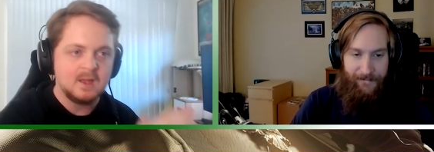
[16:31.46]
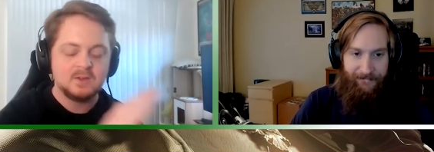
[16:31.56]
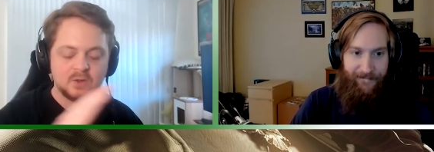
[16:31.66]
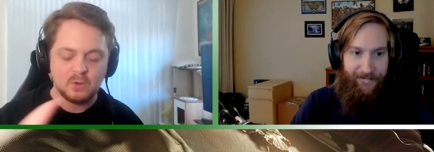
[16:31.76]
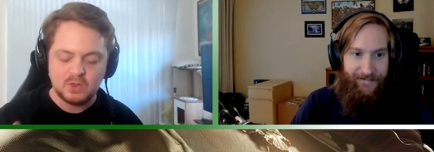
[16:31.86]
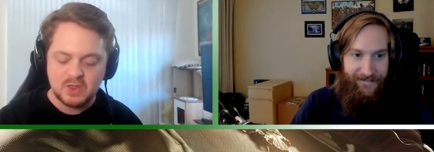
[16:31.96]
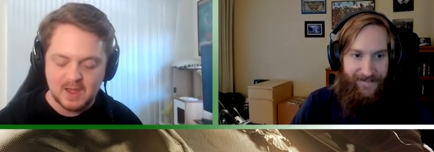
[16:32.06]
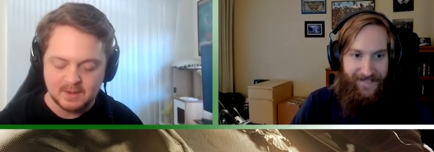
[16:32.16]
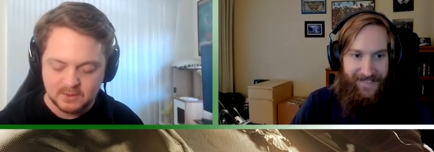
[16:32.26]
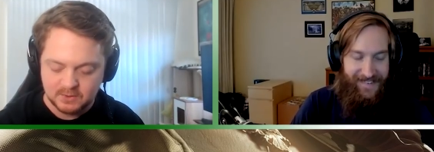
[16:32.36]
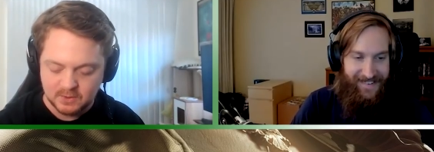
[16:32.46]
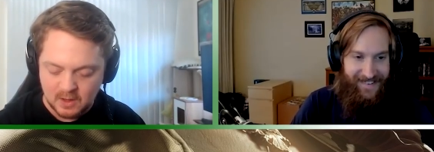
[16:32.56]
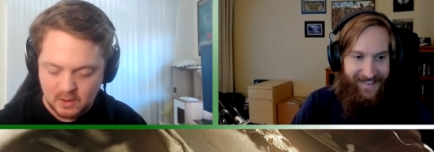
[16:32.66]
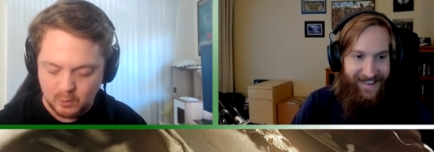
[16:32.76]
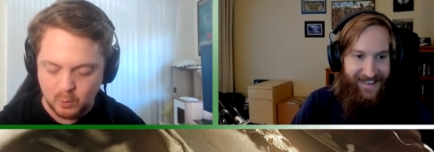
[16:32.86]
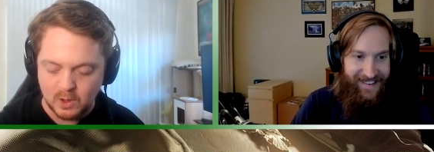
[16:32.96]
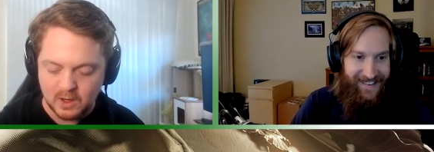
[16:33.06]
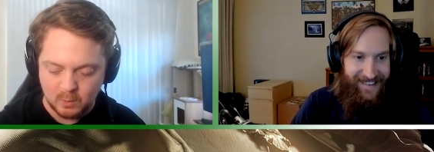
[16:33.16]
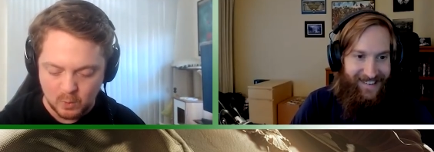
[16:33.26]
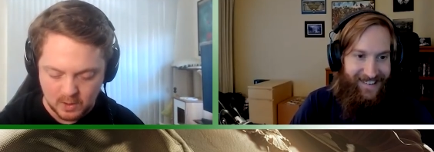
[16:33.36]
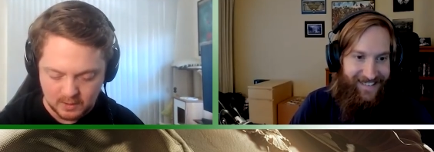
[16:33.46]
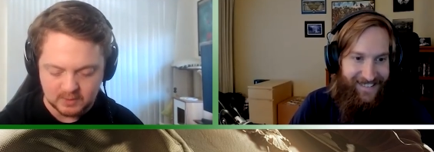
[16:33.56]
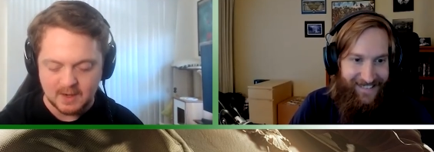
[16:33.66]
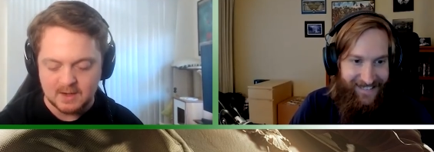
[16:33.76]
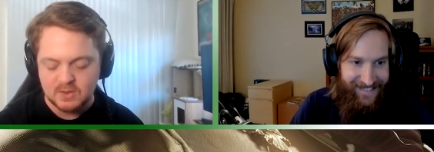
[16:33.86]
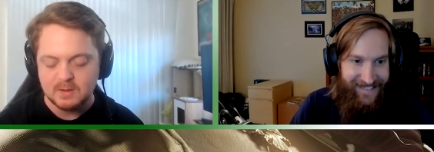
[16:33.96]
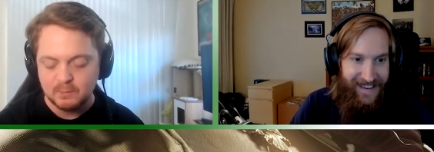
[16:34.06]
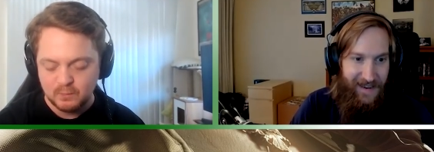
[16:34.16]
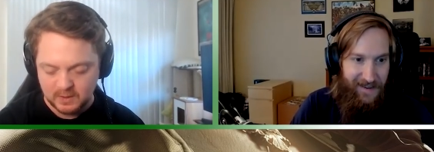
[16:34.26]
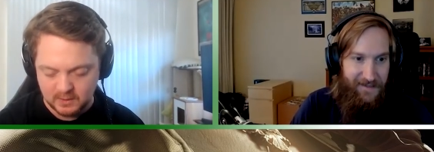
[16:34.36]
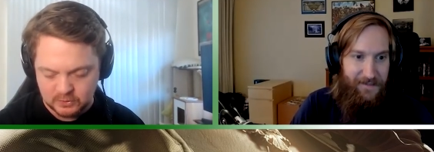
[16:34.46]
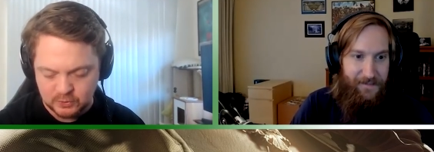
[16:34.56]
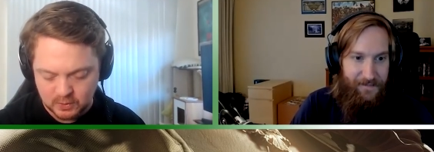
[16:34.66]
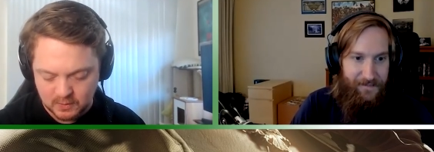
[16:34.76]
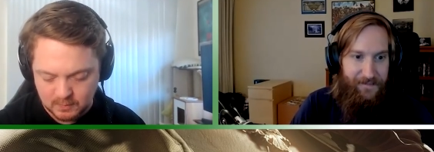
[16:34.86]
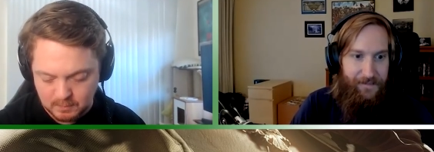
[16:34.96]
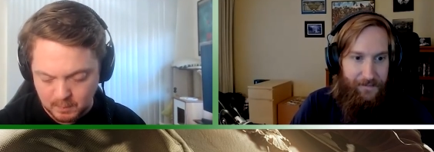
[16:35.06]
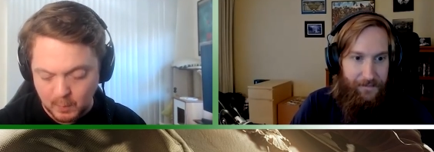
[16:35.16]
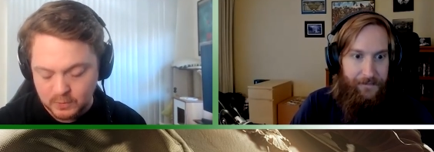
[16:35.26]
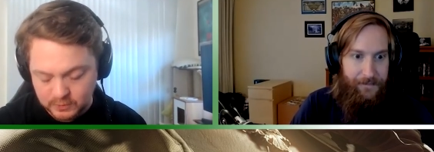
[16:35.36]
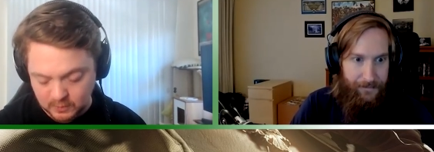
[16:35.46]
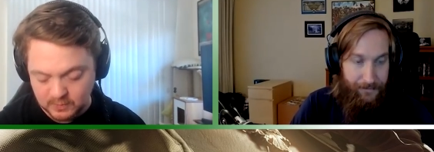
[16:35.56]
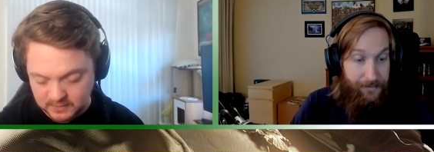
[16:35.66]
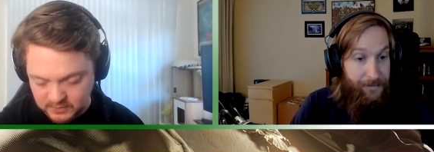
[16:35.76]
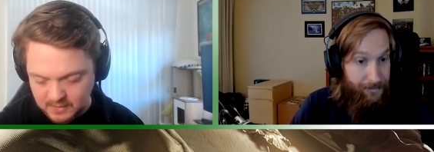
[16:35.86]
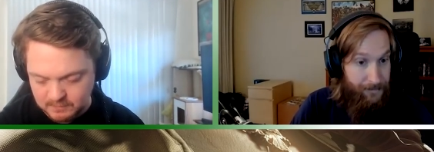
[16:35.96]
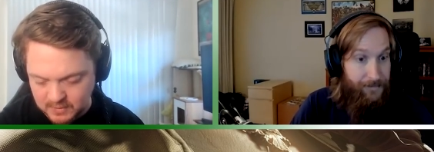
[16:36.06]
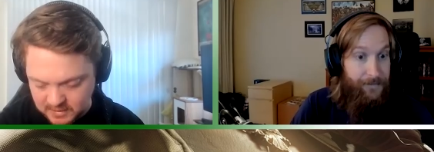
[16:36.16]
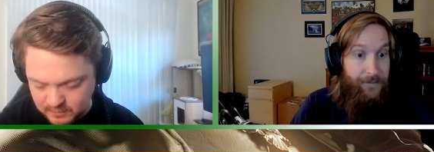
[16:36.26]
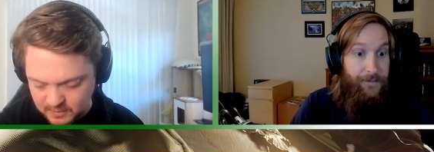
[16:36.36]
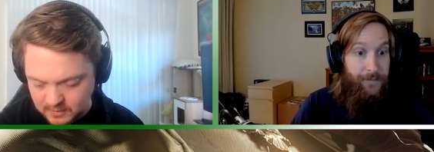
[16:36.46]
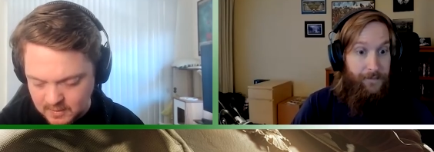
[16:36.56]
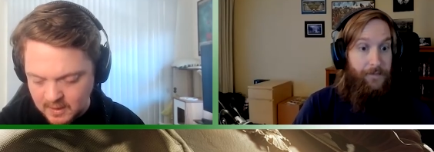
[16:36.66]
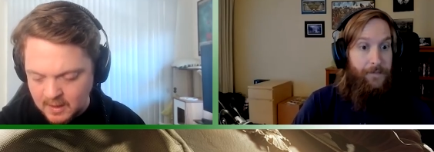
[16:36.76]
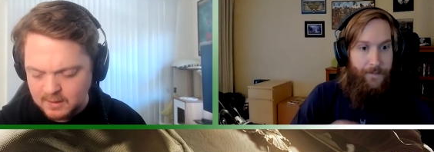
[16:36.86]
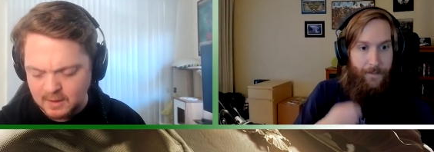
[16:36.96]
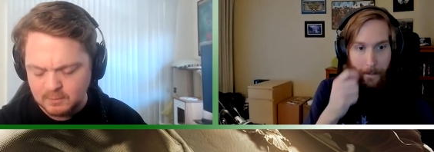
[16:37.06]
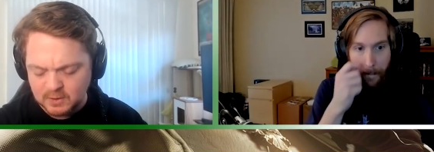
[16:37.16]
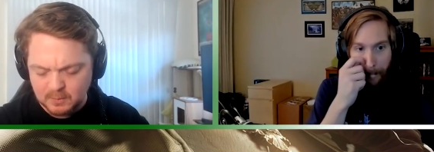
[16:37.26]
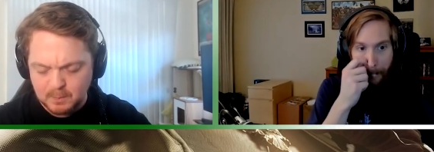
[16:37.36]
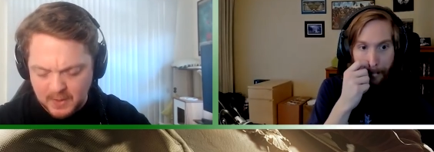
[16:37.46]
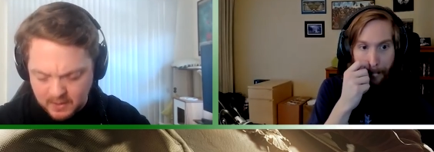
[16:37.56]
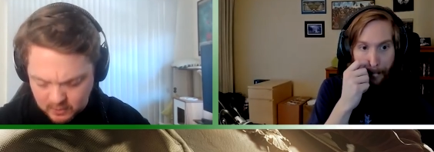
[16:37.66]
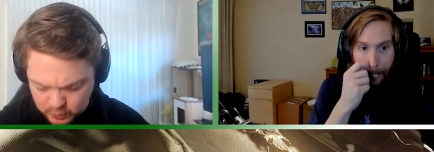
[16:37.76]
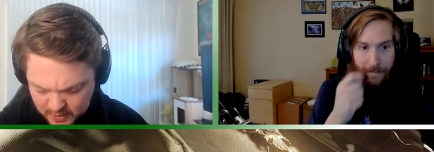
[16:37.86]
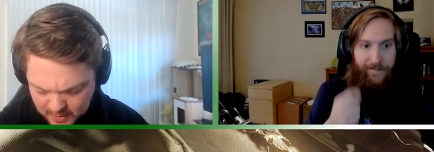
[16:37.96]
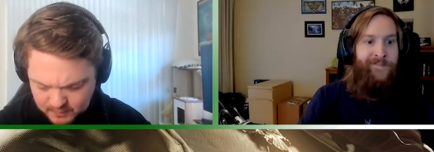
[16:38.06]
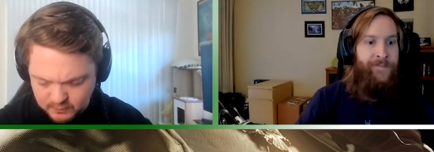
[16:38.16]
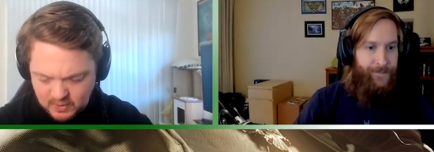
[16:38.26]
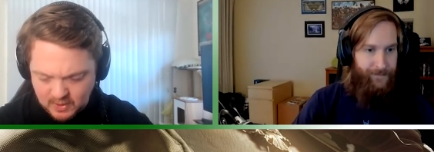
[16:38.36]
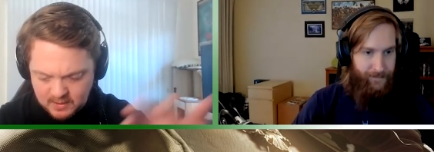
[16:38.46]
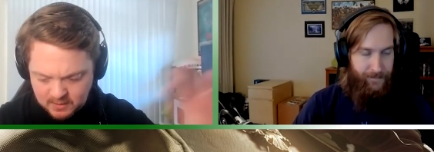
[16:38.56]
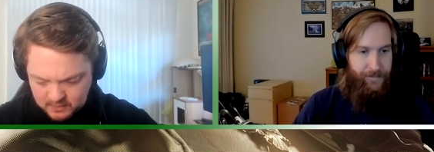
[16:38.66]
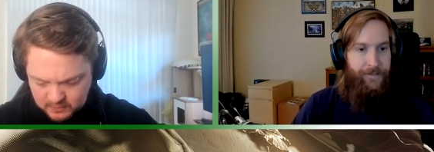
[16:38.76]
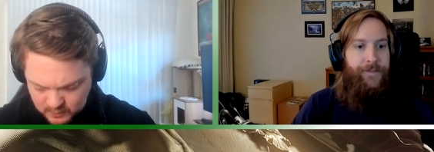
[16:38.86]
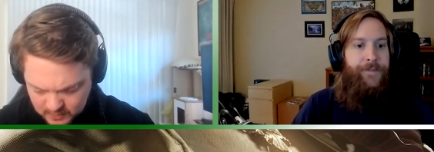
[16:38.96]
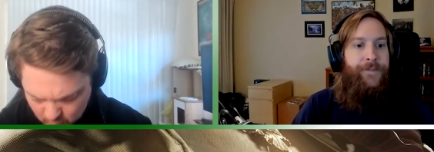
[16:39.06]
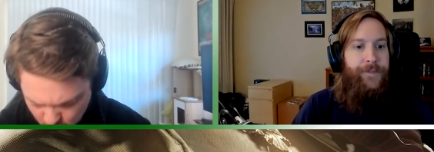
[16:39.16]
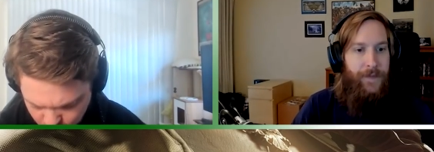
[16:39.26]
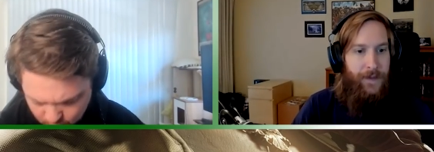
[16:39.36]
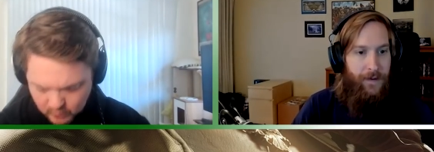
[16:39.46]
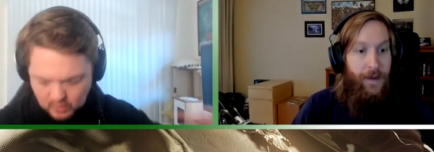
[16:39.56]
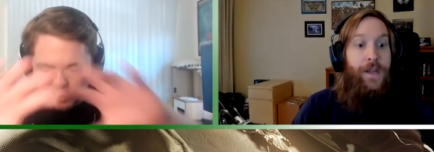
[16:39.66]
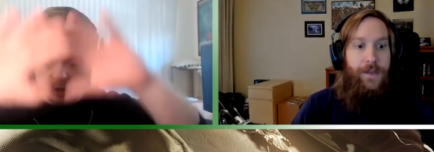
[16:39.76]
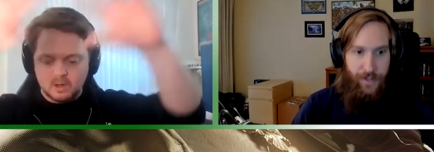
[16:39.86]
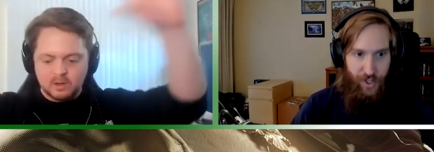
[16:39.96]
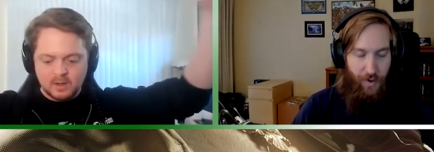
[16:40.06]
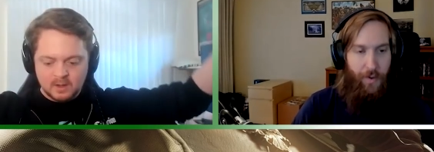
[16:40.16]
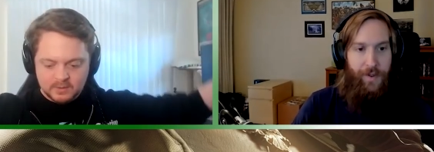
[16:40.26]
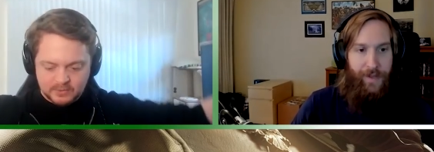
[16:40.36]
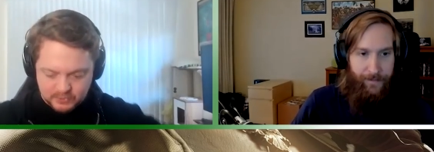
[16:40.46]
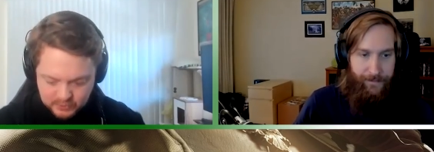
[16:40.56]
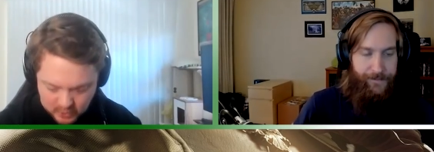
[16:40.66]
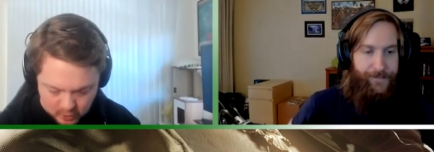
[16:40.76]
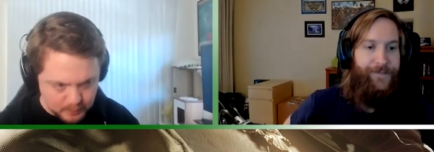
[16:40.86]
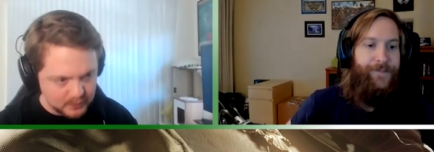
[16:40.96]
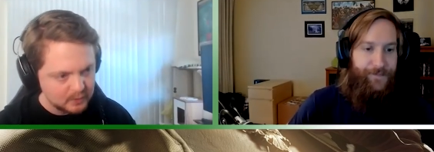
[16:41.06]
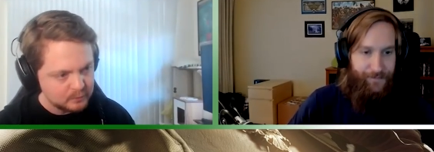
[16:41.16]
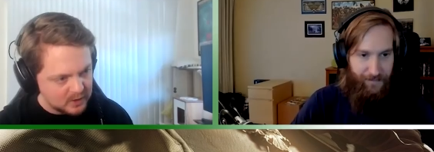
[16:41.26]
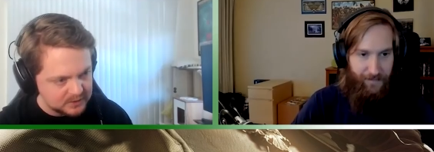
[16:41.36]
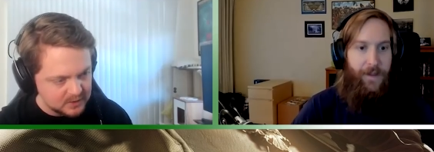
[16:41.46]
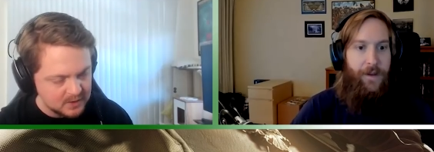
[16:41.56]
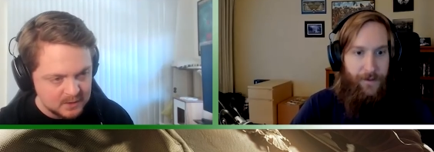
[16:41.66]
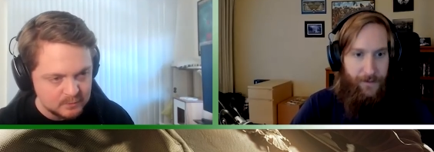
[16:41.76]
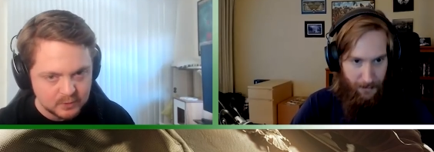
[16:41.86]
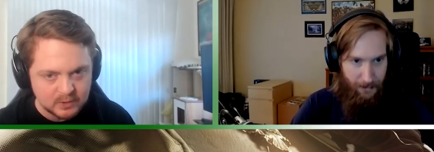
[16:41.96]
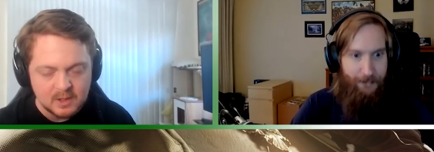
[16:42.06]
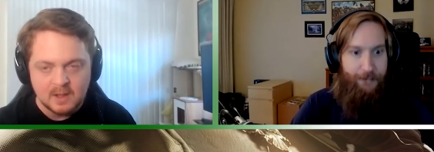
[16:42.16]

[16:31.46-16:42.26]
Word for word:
Speaker 1: And so that's what I want. And I think Village, more so than seven even, kind of does a better job of tying it to the overall totally. scope of Resident Evil.